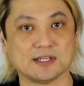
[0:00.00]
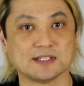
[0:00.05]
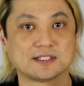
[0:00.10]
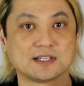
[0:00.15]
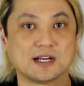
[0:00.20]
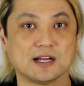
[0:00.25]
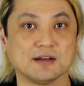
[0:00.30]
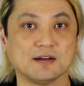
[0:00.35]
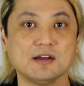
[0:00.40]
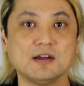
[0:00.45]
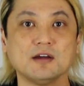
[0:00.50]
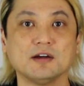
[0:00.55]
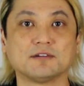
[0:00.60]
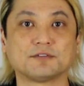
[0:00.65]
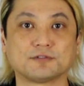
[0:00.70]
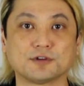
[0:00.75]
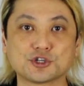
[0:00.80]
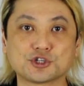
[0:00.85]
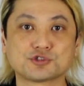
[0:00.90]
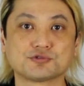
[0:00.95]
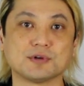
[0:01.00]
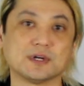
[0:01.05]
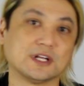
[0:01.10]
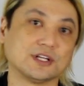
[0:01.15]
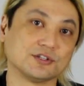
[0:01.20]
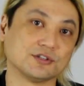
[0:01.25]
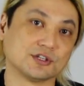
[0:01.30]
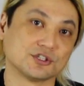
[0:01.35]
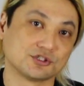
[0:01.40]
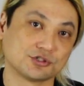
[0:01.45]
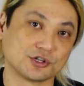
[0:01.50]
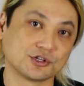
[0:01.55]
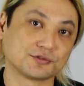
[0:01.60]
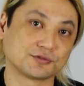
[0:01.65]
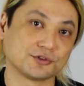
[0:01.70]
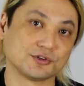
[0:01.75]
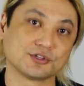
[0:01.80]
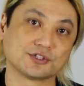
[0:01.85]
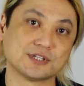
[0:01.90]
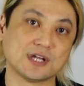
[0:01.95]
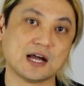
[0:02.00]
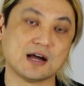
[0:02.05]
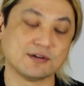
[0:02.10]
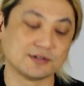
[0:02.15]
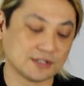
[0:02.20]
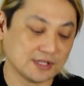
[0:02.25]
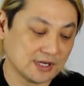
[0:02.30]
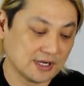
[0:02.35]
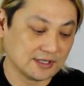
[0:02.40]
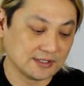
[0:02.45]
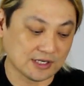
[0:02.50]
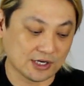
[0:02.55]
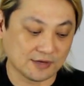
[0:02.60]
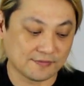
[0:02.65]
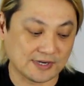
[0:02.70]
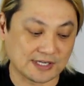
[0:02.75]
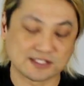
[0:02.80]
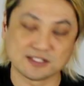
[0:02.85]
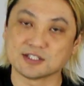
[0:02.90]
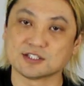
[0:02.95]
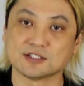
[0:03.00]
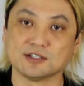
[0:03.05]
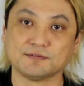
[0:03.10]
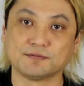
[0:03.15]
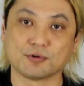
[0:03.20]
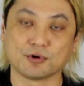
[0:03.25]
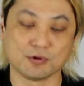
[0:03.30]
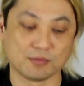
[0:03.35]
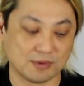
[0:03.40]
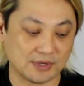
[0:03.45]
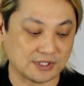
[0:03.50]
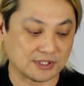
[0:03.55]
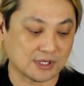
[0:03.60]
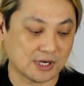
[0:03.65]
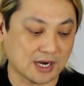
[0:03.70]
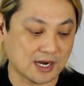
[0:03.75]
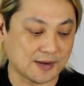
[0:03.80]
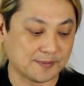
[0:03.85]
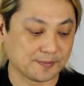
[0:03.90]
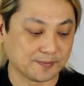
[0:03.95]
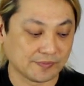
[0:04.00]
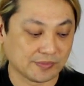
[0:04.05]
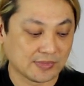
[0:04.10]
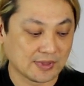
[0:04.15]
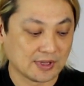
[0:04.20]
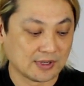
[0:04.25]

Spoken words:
Gets kind of frustrating to search for your sounds. Now you've got 64 at one time.